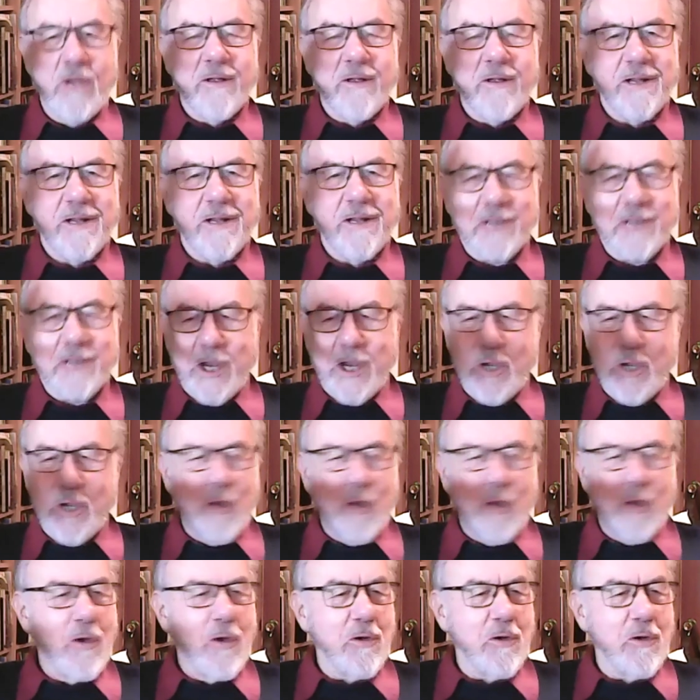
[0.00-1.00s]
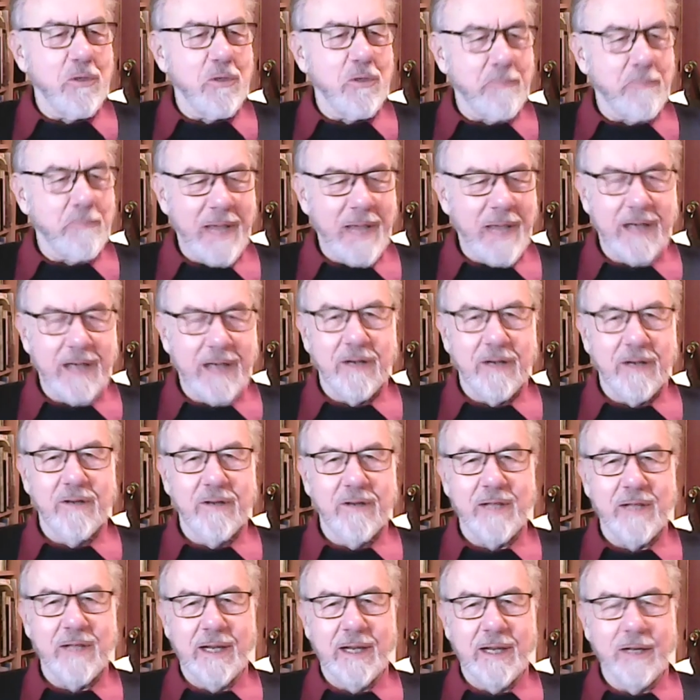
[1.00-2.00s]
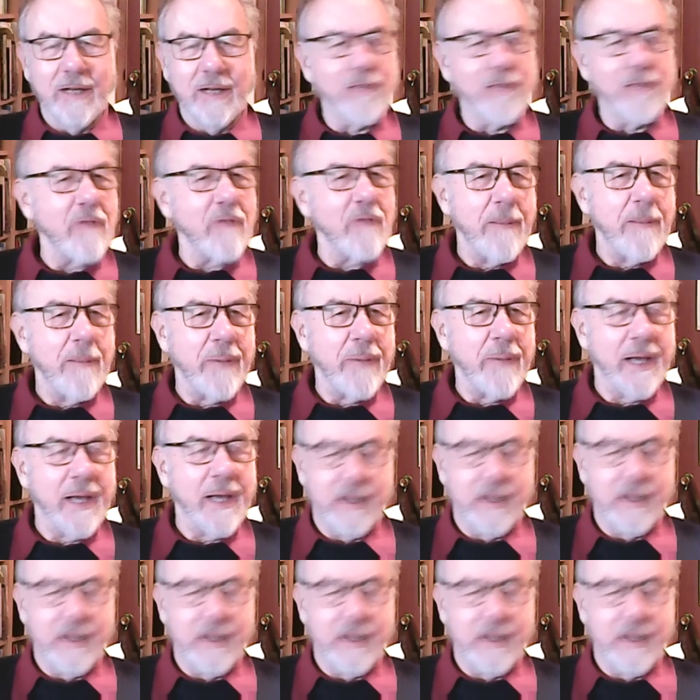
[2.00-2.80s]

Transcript: it's a huge padded thing in three parts,